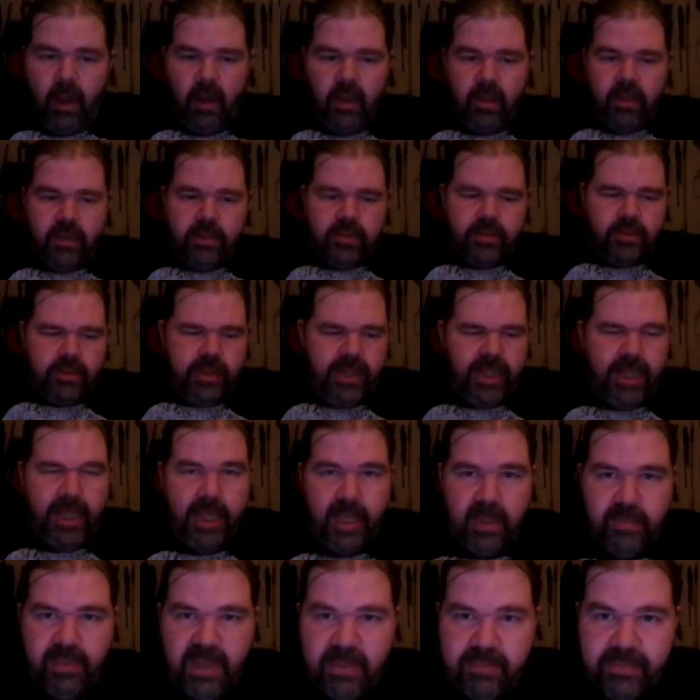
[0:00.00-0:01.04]
Oh,
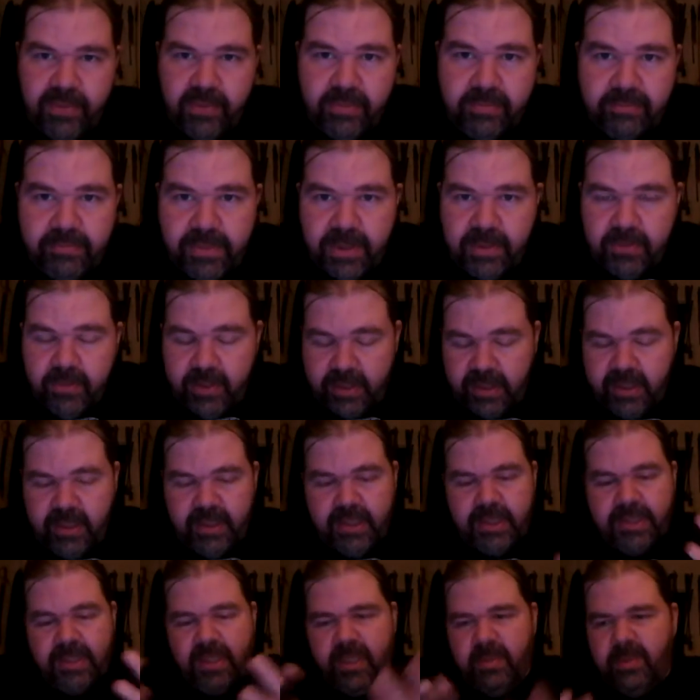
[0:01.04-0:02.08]
hey people. So I think
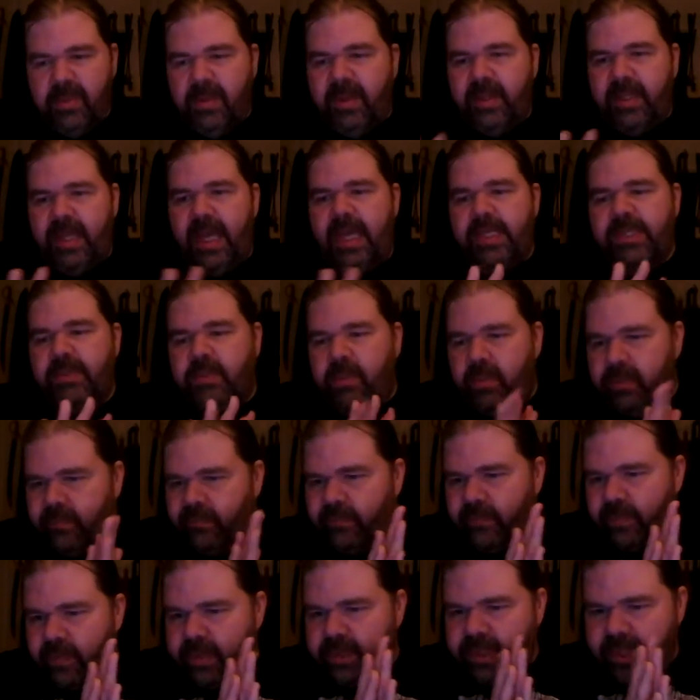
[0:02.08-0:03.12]
this is going to be my last one
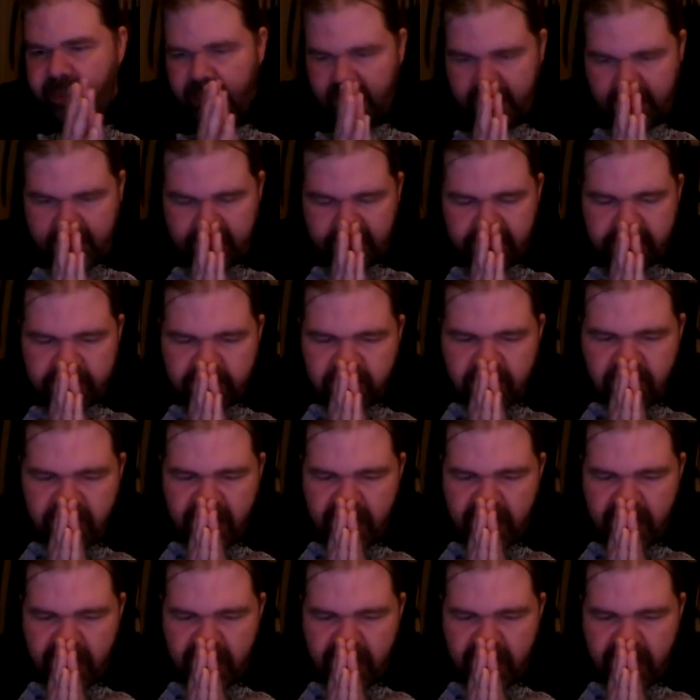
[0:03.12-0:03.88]
for tonight,